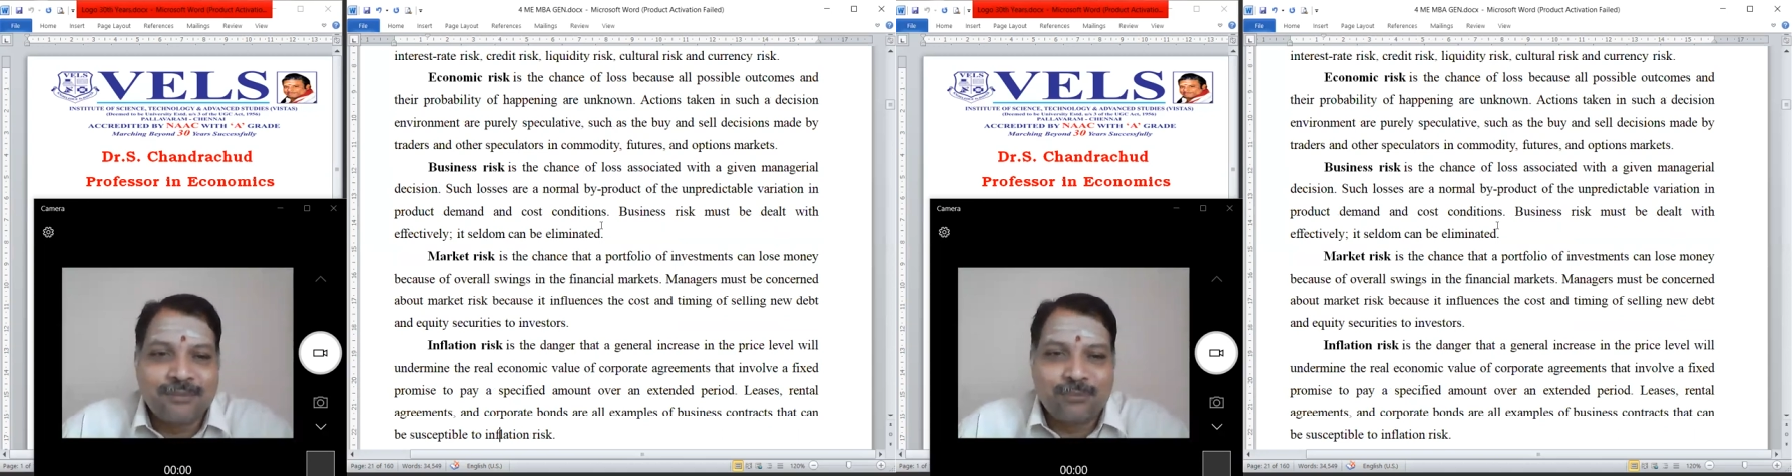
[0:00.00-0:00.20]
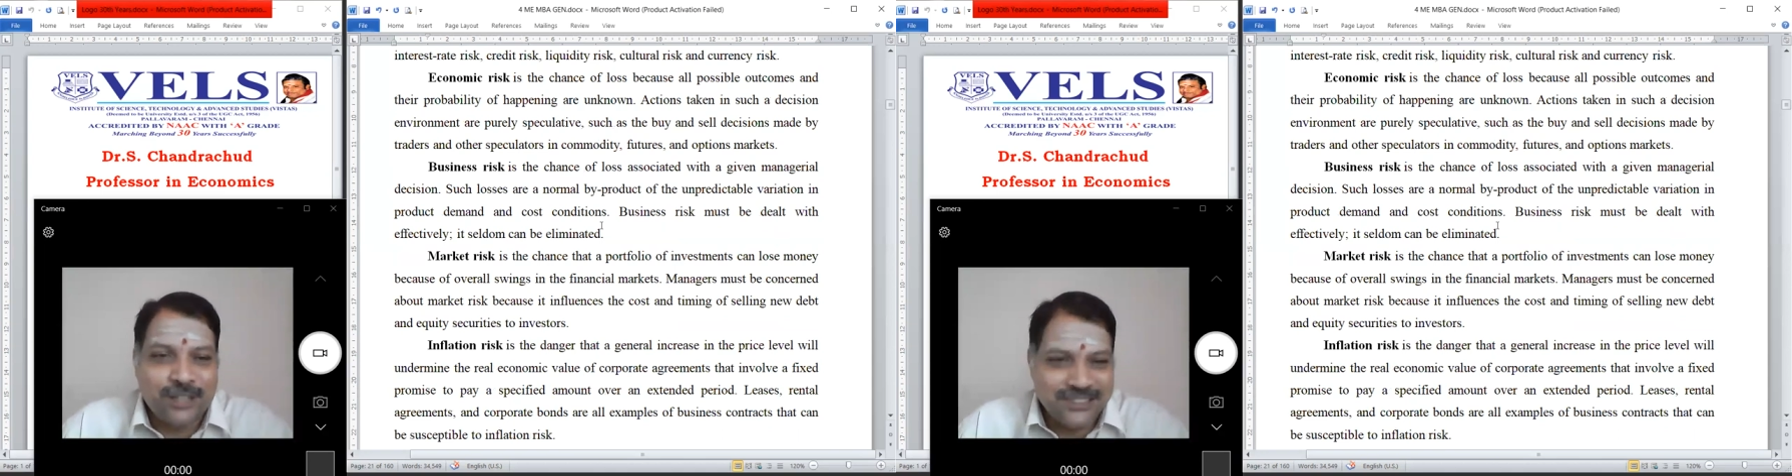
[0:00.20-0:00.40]

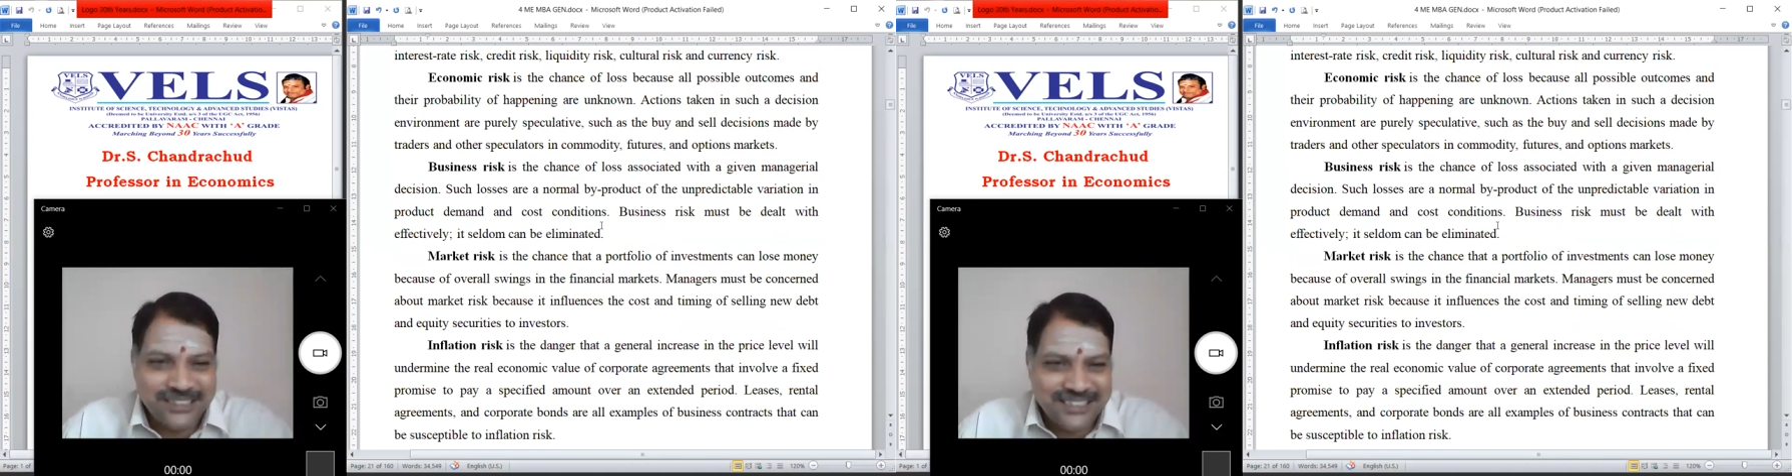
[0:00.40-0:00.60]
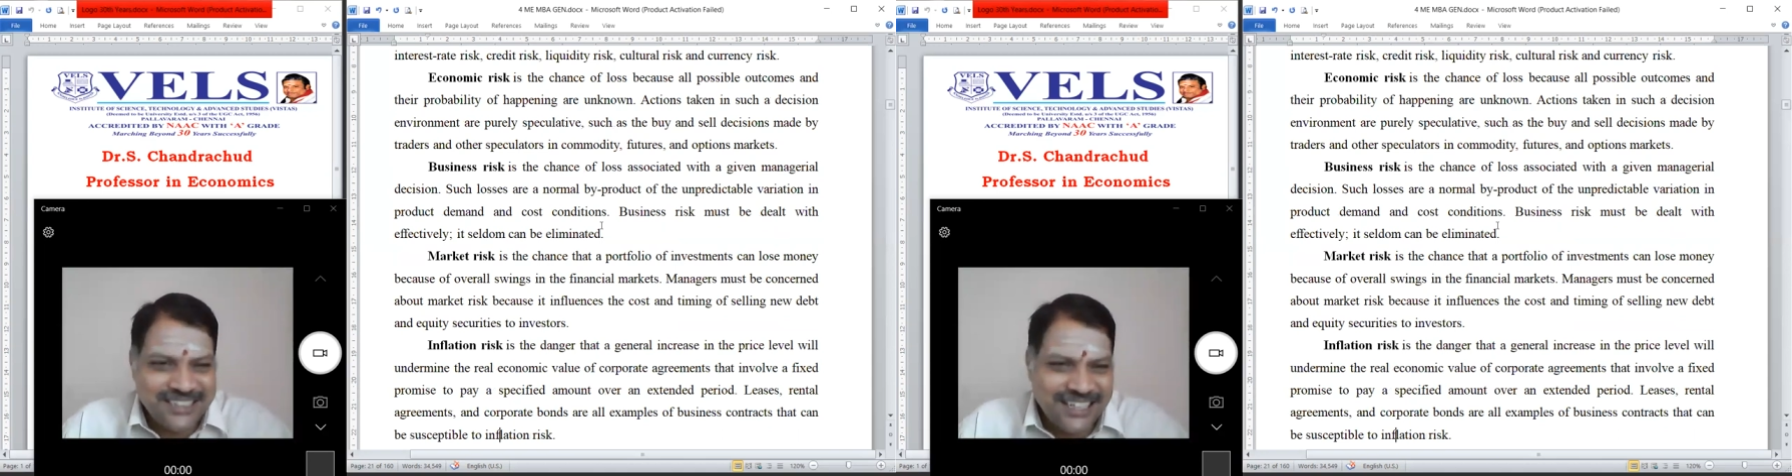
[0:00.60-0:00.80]
because
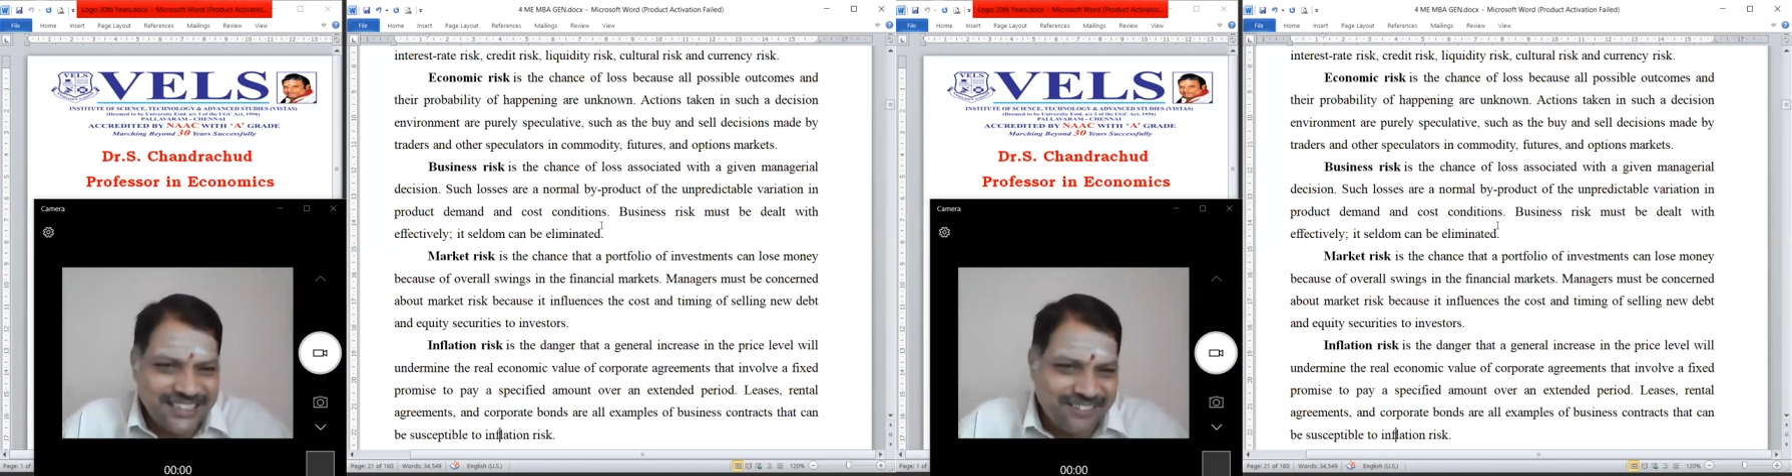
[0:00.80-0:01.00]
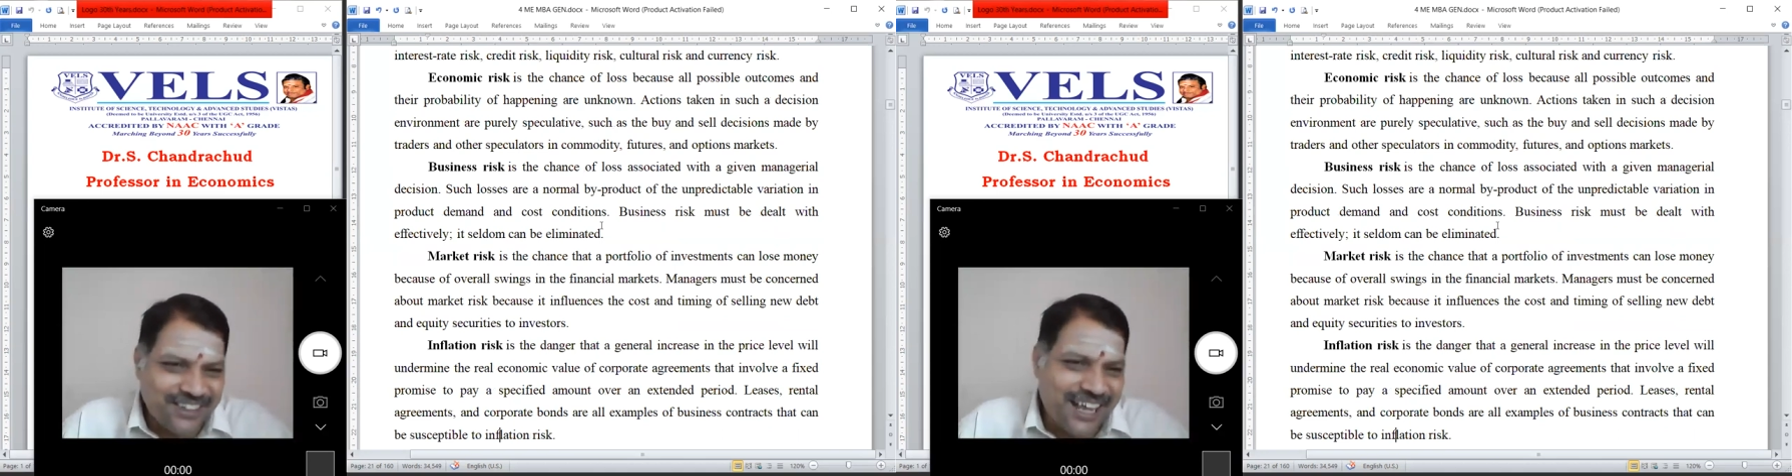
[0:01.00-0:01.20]
it is not
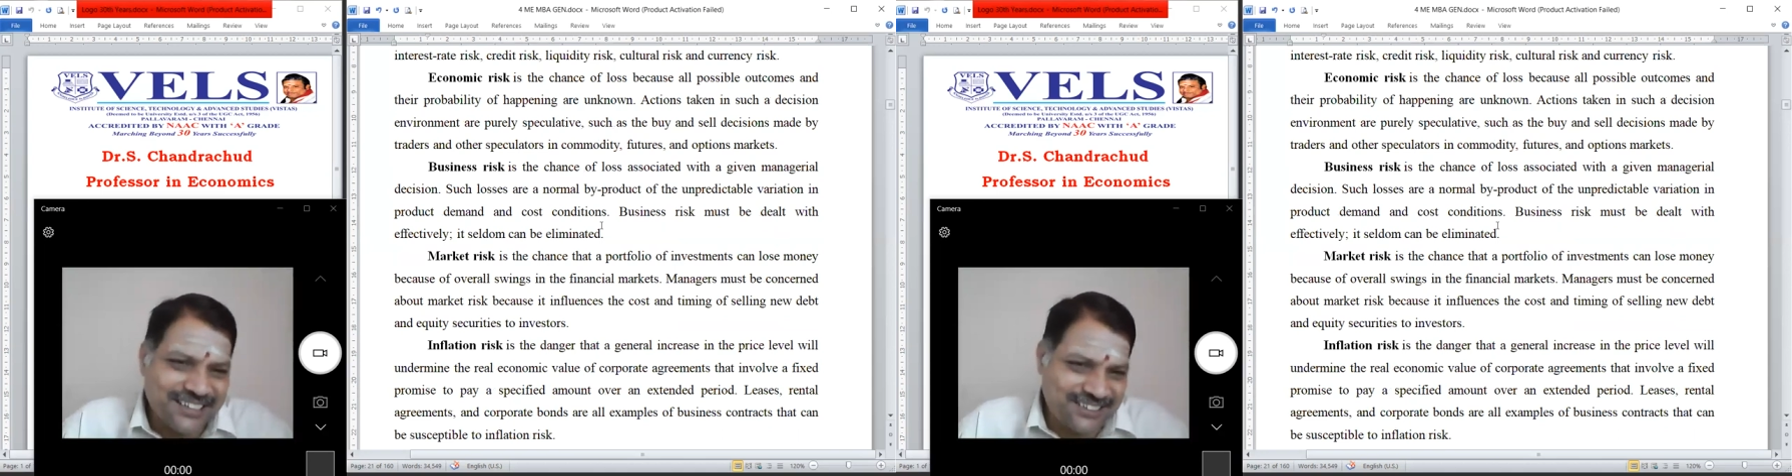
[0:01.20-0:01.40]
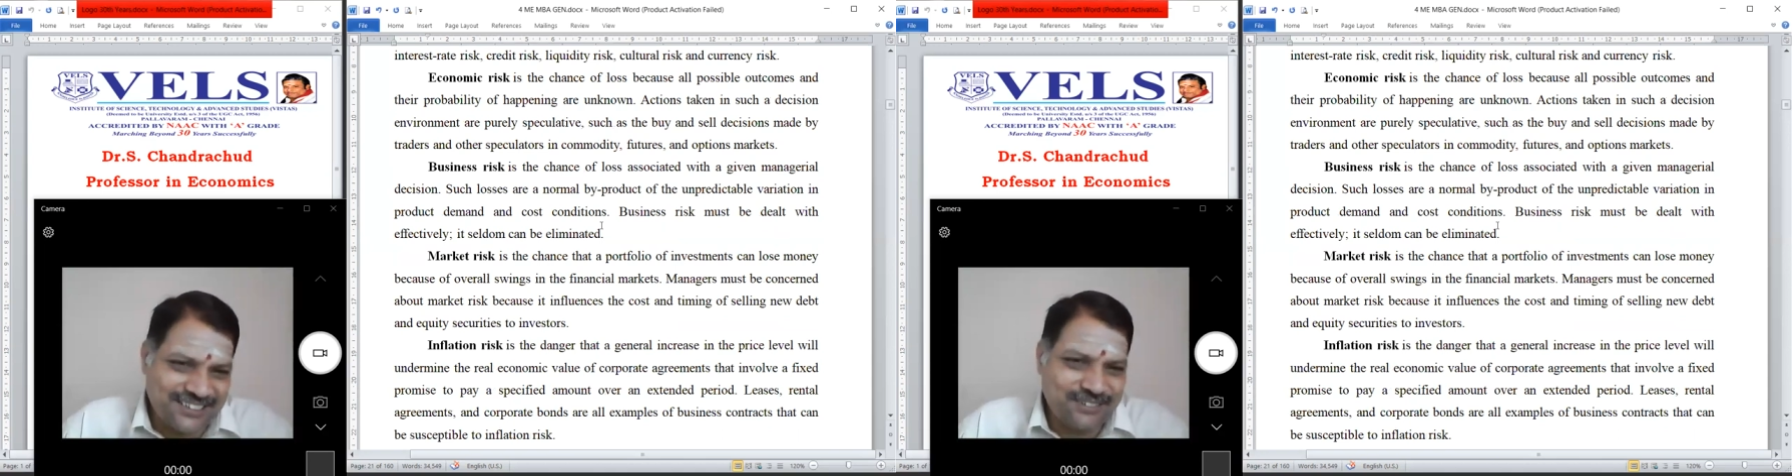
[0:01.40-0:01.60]
in our
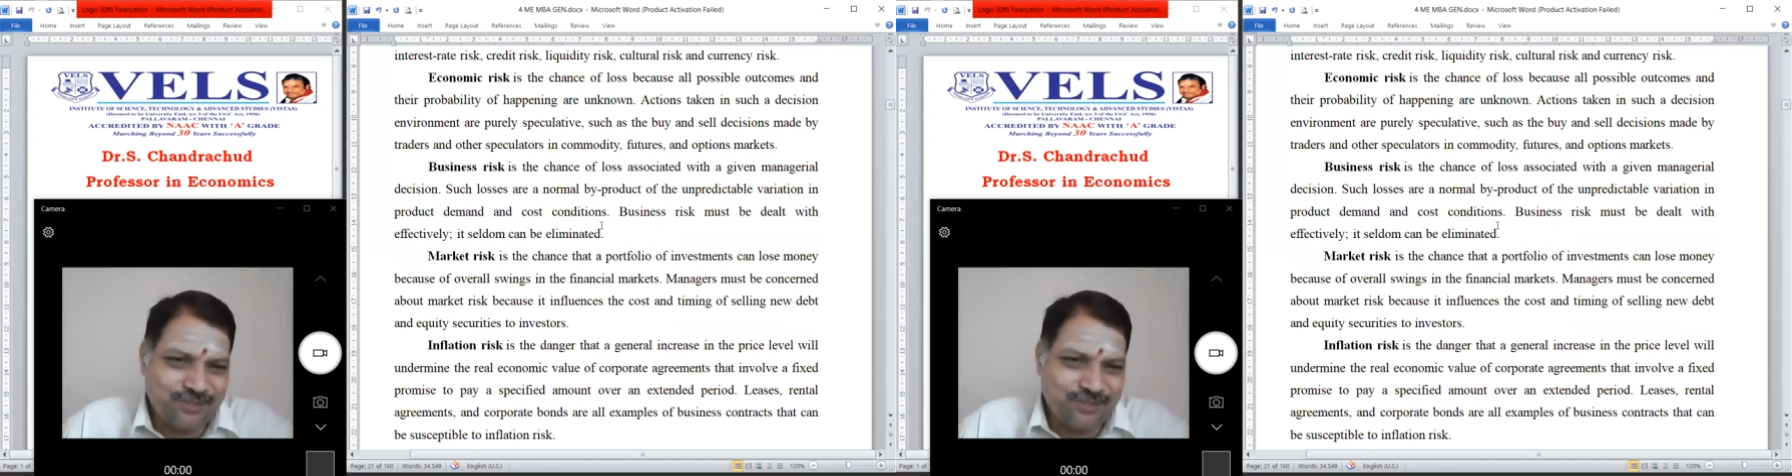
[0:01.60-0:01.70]
hands.